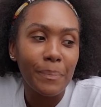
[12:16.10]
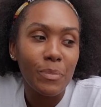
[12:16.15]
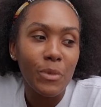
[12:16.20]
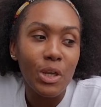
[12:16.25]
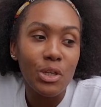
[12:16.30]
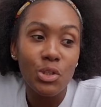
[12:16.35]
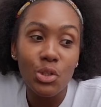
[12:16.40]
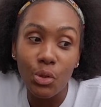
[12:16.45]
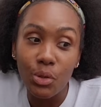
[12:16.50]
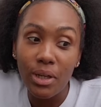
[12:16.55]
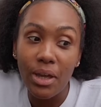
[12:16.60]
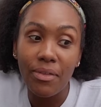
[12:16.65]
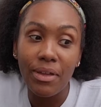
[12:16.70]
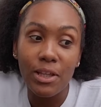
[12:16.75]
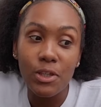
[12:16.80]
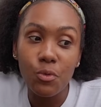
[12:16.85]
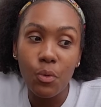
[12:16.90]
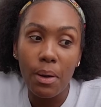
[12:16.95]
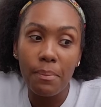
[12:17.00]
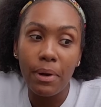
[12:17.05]
so yeah,
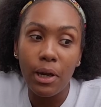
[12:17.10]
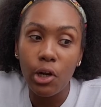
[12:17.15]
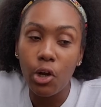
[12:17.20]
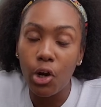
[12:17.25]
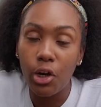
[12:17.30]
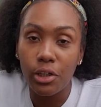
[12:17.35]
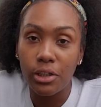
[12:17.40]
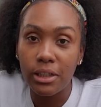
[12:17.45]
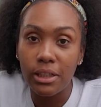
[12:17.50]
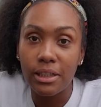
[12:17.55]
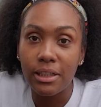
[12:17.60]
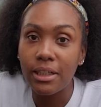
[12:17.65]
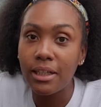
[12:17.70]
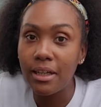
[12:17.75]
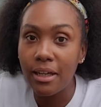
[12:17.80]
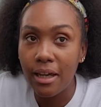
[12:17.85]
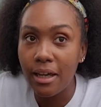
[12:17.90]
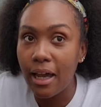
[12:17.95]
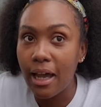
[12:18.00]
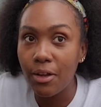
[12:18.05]
that's why my garden
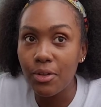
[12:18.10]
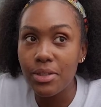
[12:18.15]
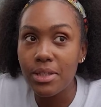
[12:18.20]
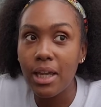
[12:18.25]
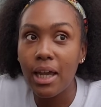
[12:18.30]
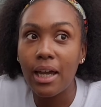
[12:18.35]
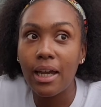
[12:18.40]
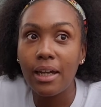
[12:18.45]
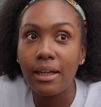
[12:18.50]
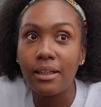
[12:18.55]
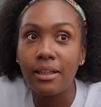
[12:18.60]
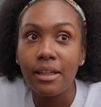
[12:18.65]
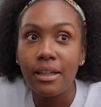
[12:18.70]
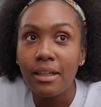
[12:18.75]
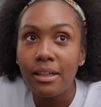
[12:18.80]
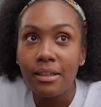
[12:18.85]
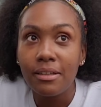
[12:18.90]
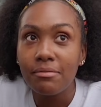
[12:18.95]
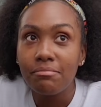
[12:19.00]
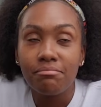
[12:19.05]
outside
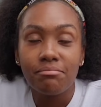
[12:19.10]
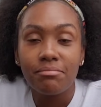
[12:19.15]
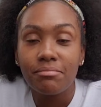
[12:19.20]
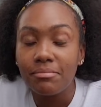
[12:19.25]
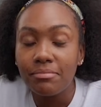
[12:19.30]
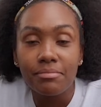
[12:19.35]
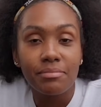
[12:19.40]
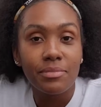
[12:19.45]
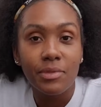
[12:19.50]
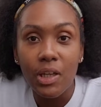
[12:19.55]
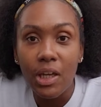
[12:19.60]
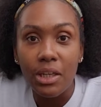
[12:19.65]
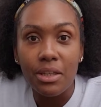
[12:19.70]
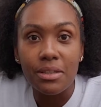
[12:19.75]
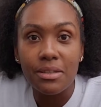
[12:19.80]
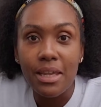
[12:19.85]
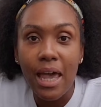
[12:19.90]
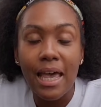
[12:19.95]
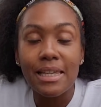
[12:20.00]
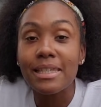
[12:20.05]

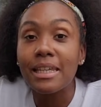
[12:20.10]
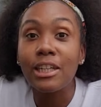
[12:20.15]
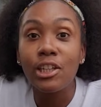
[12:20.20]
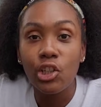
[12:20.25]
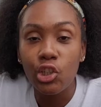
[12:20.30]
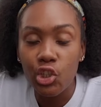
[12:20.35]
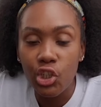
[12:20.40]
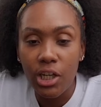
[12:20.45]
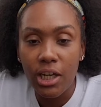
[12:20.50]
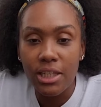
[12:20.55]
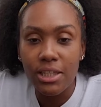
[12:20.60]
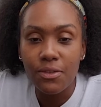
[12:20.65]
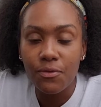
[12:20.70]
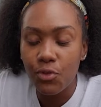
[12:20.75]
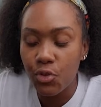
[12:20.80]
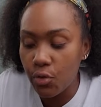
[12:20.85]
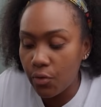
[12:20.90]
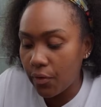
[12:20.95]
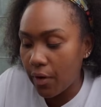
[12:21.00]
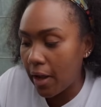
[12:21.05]
has any chance of
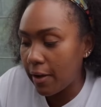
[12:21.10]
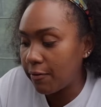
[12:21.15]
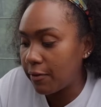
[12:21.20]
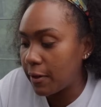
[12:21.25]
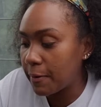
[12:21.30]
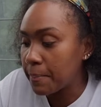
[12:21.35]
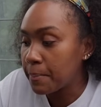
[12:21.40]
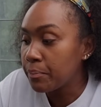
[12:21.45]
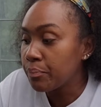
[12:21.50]
surviving.